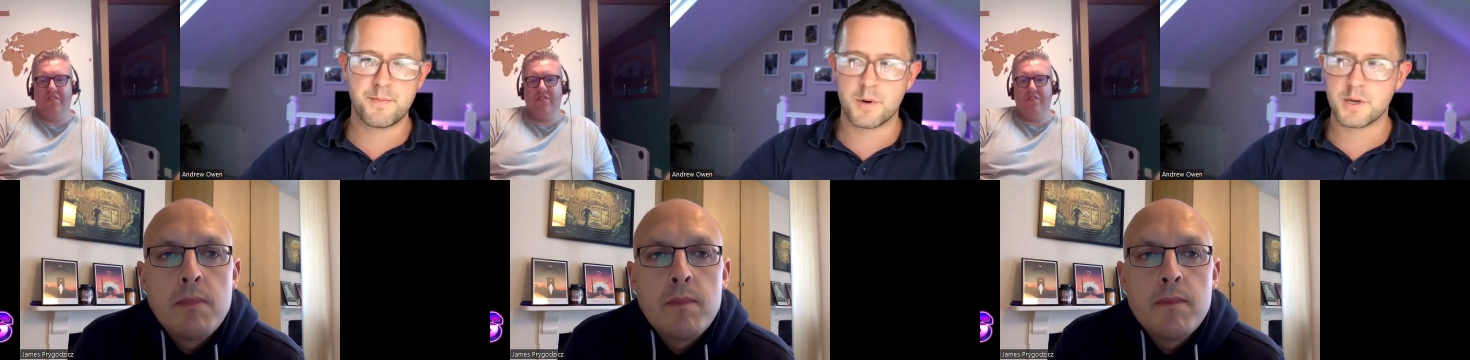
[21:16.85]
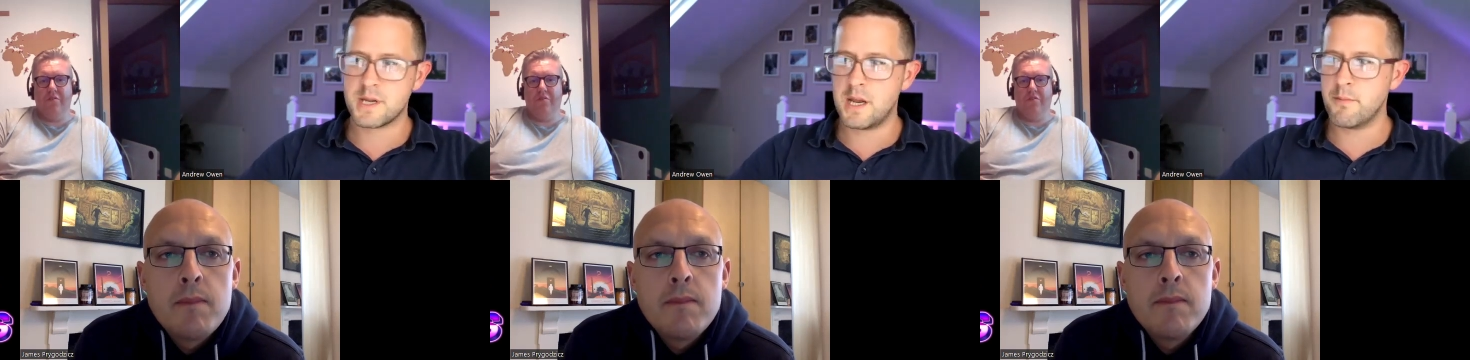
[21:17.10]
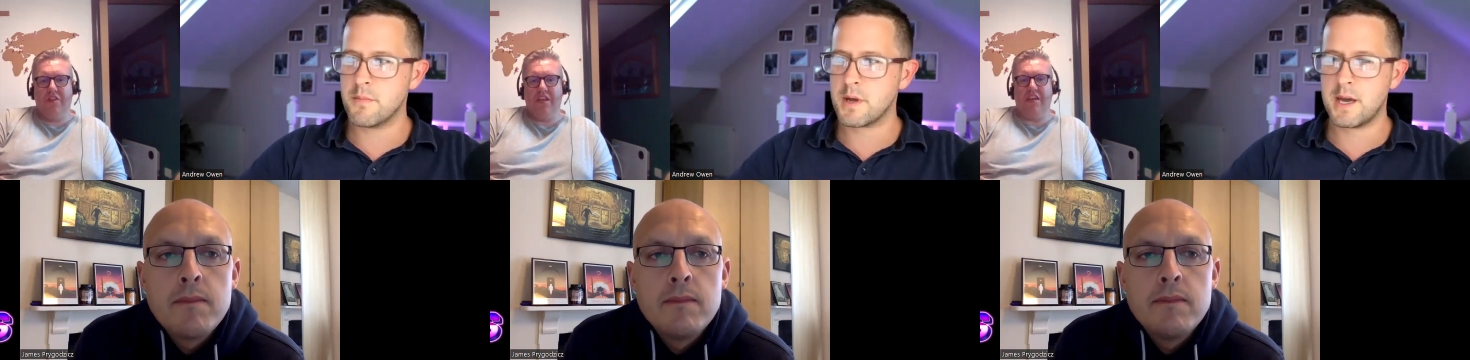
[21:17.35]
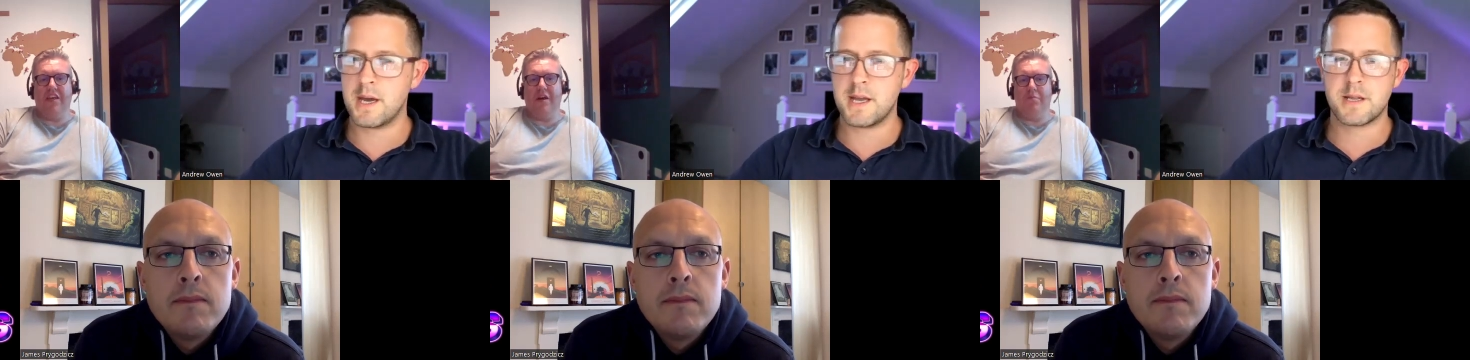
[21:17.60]
Speaker 1: What's her name?
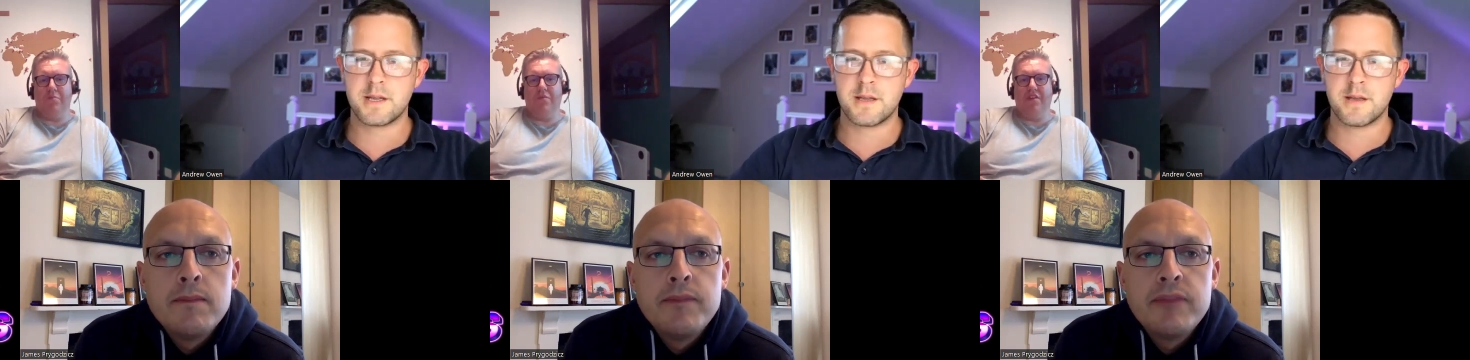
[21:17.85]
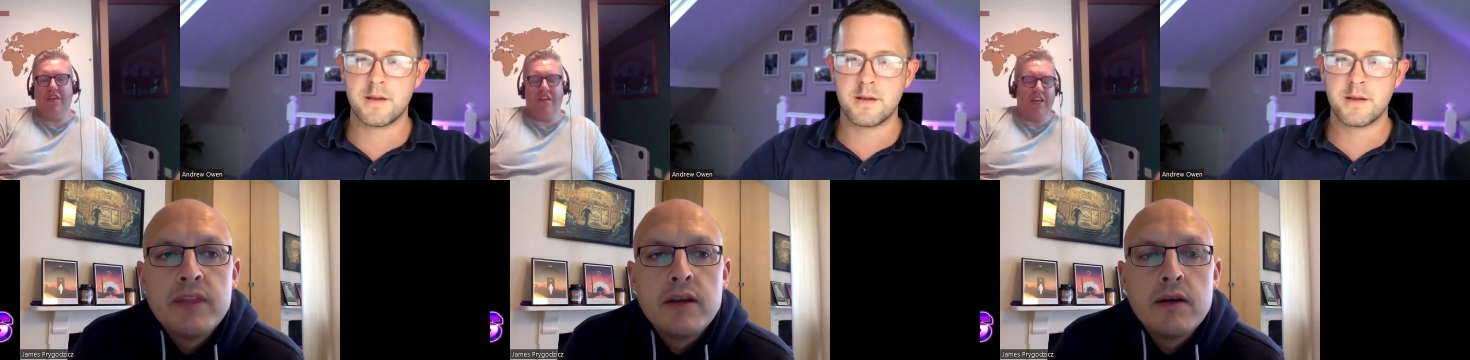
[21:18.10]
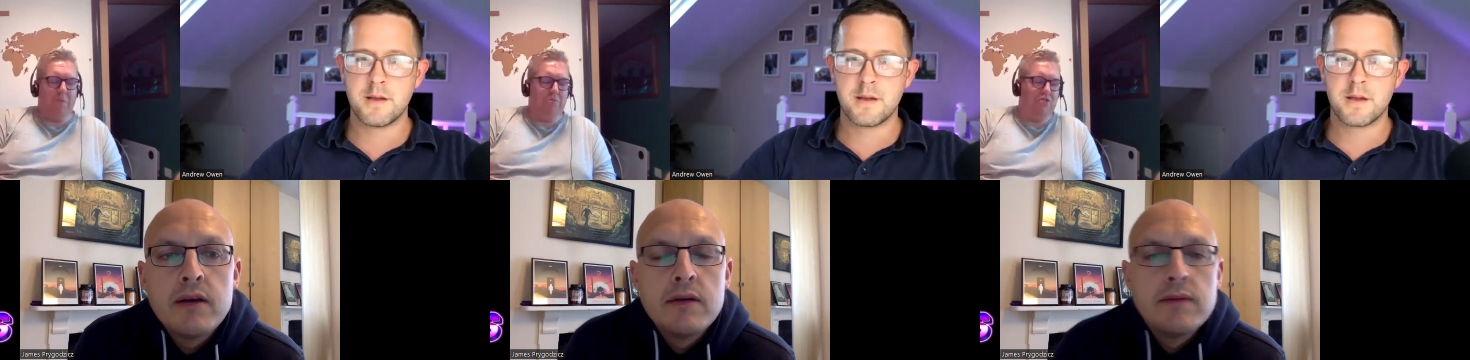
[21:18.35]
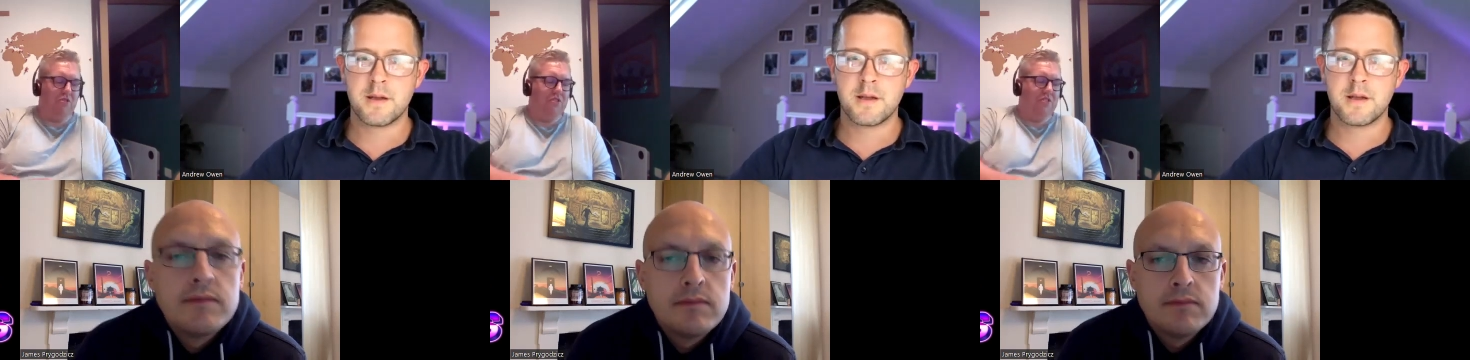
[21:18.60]
Kate, Cap, Kate
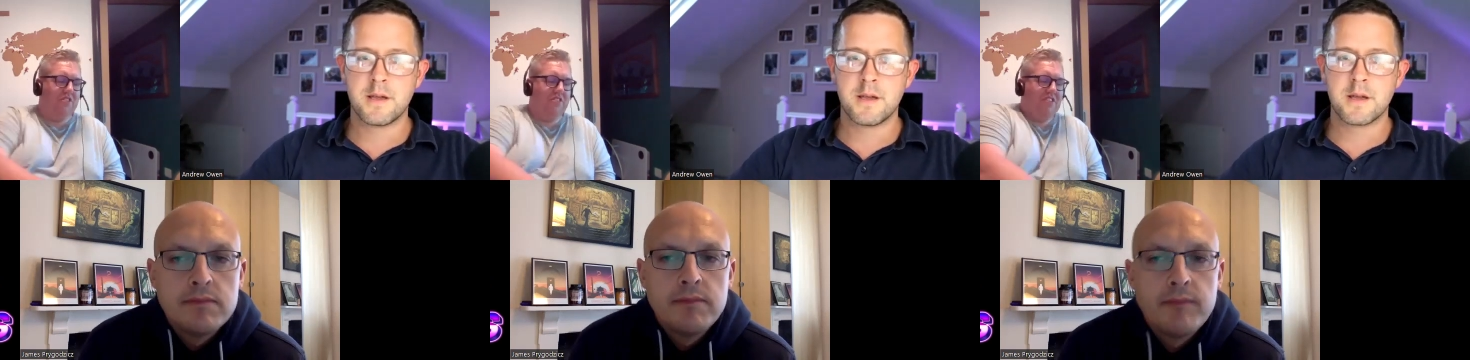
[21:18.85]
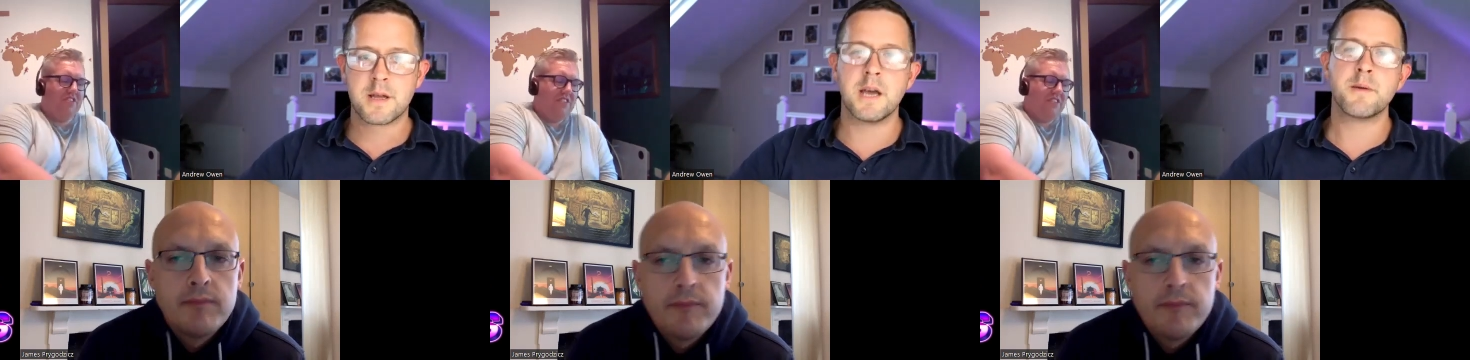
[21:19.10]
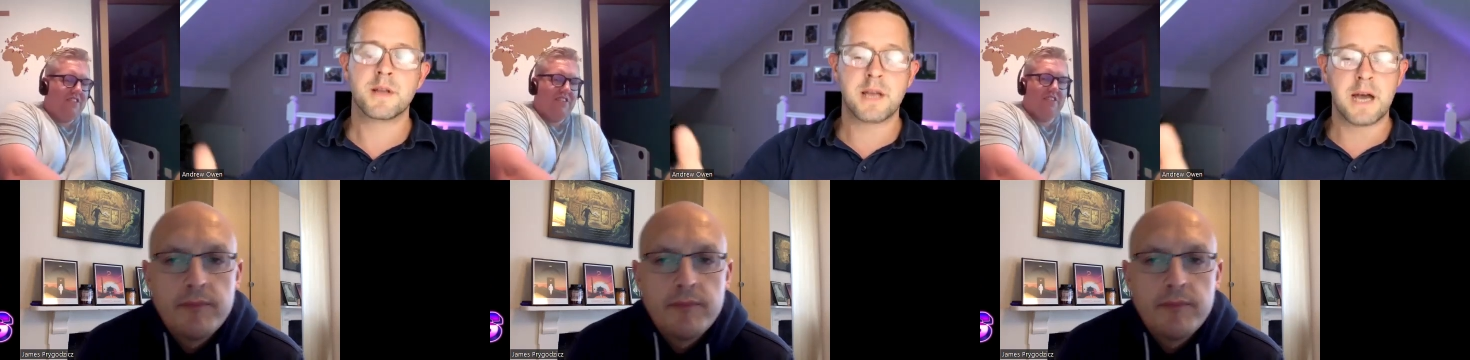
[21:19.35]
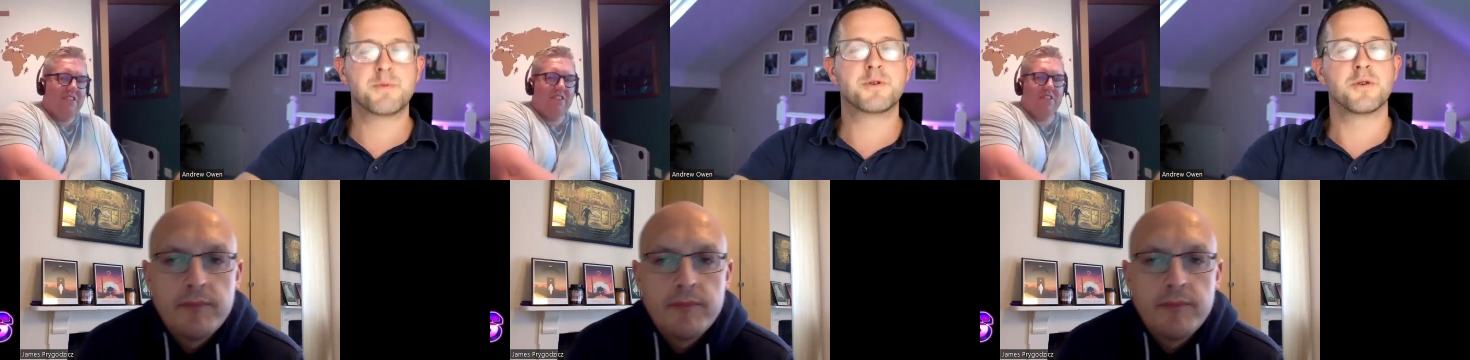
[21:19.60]
Capshaw. Kate
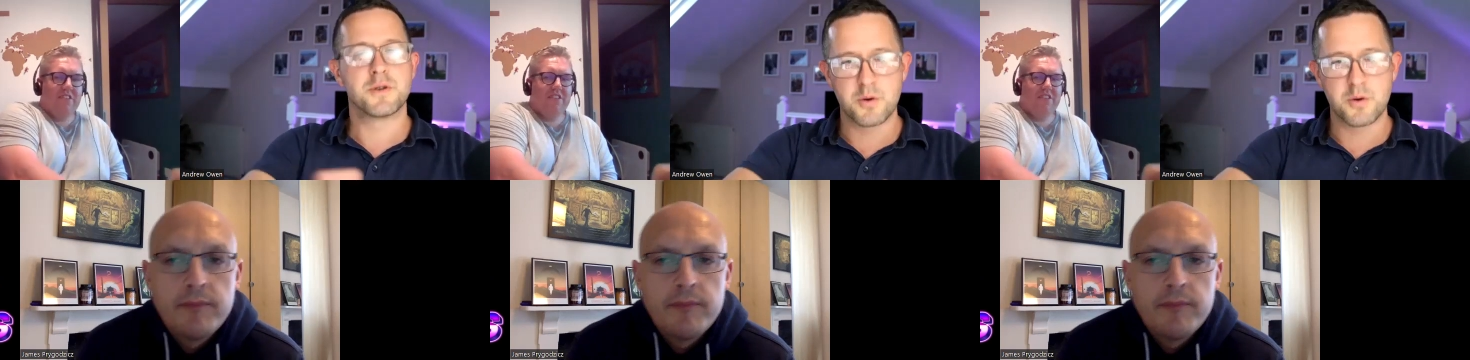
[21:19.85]
Capshaw's